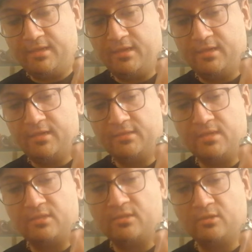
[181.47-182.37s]
It
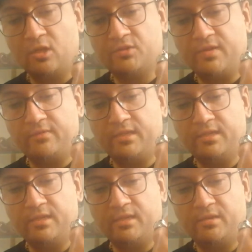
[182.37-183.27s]
says
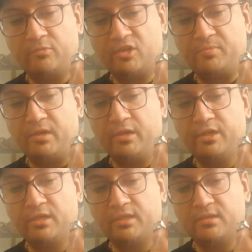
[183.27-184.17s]
longevity and prosperity
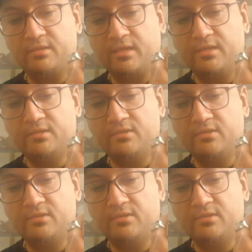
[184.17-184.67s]
on the other side.